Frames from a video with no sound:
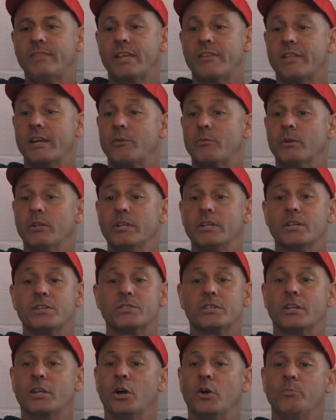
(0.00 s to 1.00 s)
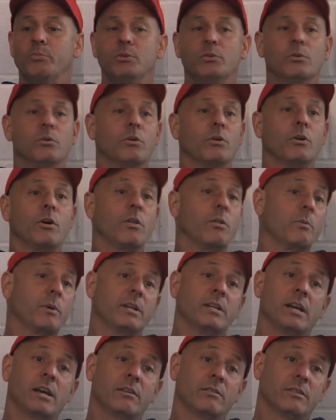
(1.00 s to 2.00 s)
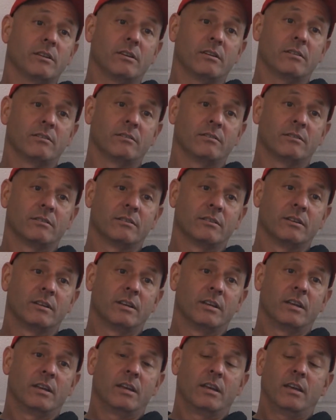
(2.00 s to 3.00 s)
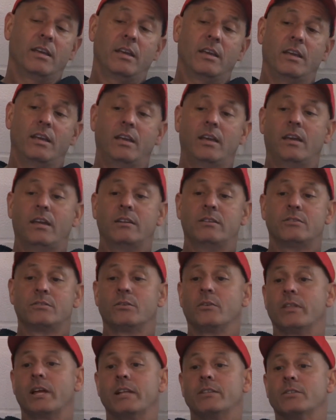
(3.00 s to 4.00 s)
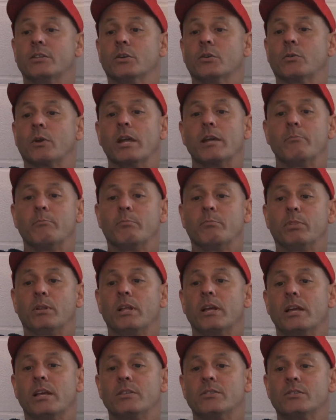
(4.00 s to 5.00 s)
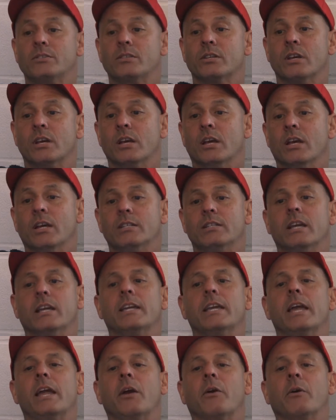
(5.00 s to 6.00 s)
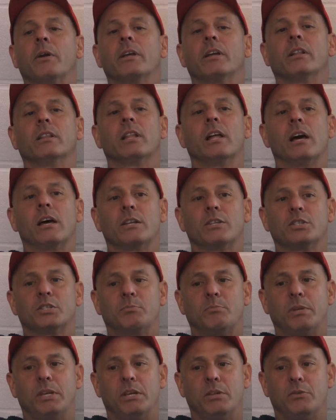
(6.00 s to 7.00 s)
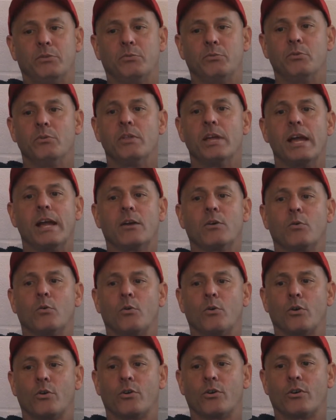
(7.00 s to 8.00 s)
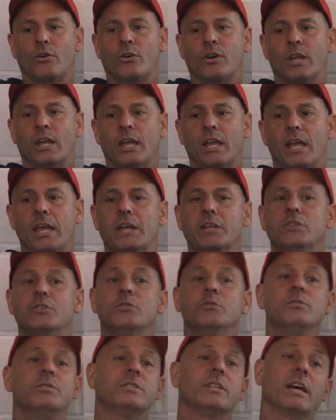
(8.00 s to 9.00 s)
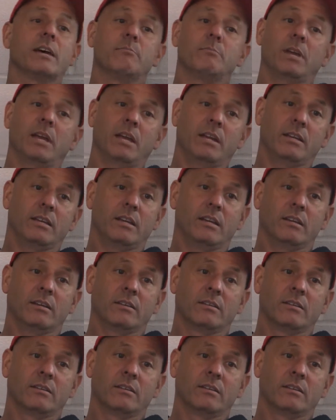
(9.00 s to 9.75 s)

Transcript: that really doesn't help you going all the way down there. And so that's a great place to carry a lot of speed through that corner and use that banking.